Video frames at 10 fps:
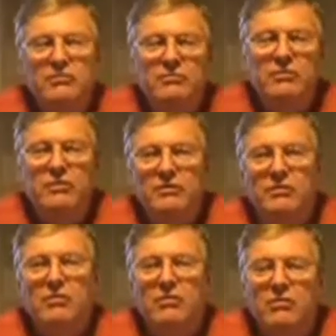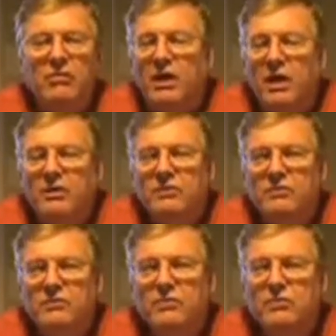And so how
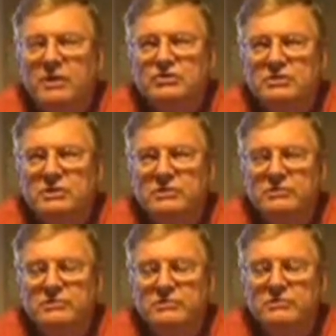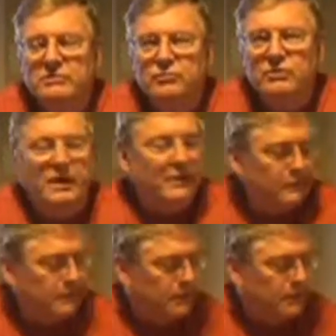do these two actually relate?